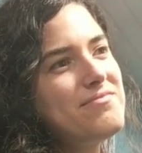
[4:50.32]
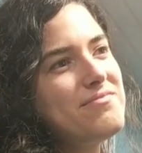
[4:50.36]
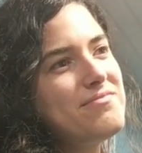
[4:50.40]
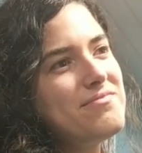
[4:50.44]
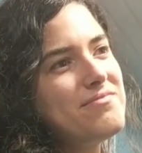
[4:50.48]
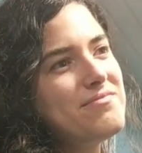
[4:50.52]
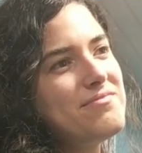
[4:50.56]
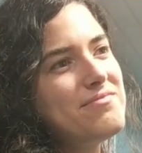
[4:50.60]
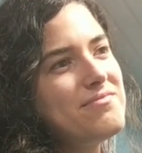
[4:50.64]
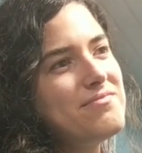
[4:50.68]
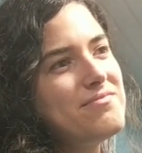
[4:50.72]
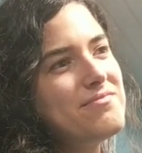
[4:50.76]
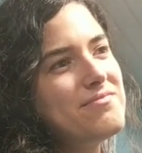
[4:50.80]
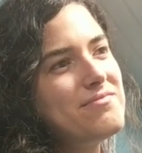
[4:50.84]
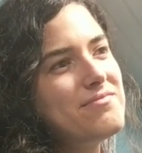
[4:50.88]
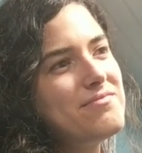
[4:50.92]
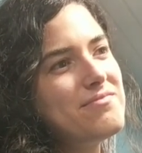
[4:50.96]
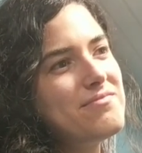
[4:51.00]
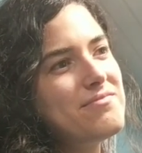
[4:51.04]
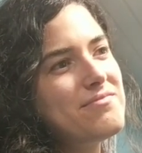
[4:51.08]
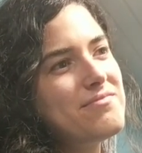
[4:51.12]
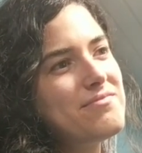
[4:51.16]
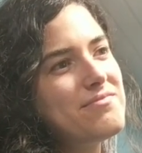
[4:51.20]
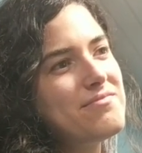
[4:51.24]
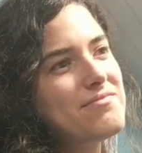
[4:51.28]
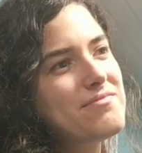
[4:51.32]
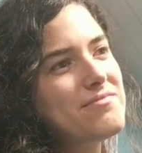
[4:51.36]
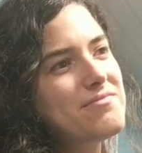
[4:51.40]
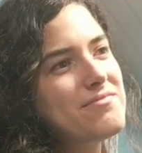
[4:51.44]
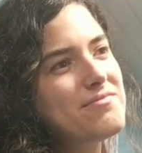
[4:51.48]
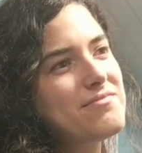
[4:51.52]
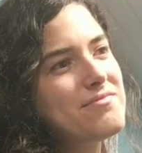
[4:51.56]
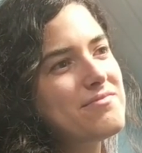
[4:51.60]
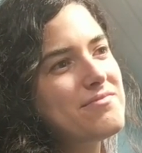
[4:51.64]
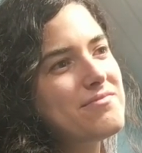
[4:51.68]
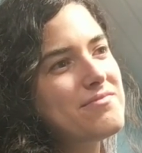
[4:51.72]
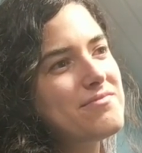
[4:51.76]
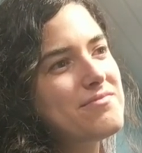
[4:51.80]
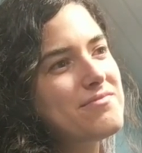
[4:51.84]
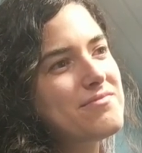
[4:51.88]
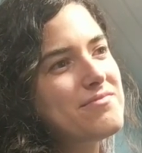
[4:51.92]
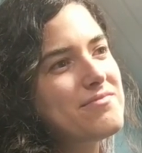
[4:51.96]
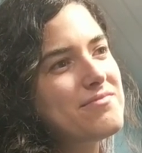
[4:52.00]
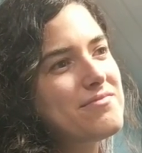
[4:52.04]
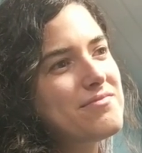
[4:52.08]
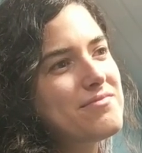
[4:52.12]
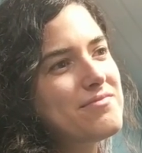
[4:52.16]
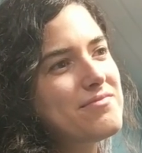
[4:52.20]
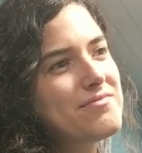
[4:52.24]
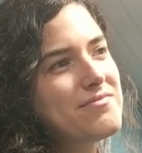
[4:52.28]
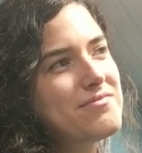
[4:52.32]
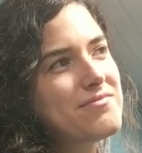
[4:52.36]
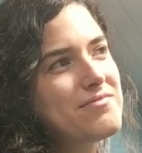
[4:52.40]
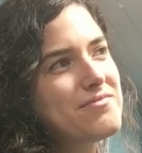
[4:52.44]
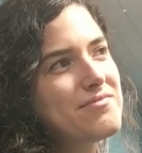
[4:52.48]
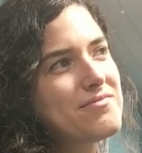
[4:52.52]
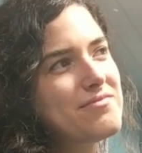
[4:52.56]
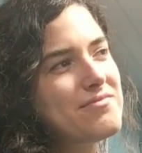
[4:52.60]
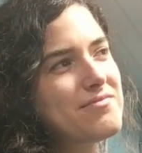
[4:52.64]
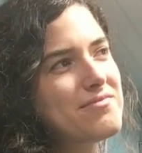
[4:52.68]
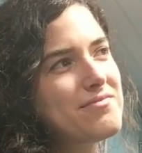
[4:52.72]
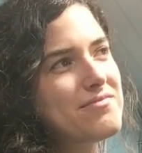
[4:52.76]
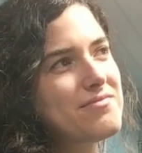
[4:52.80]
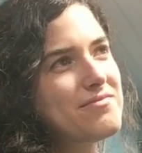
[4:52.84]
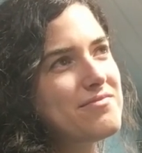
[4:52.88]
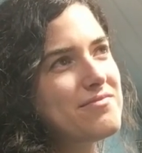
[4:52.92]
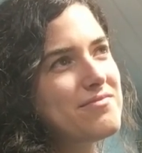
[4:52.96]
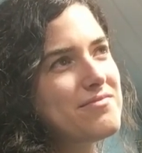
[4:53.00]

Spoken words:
No one is speaking in this clip.